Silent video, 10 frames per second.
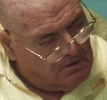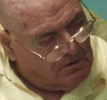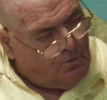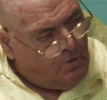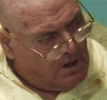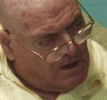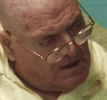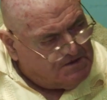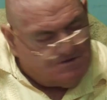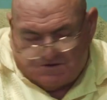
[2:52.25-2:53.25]
the
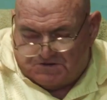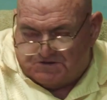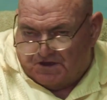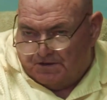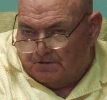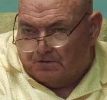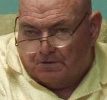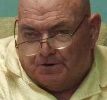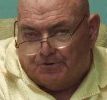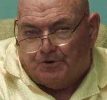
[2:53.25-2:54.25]
wisest tail
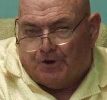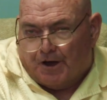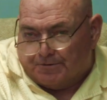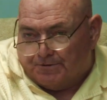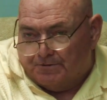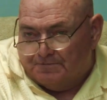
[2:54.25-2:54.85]
in a knot.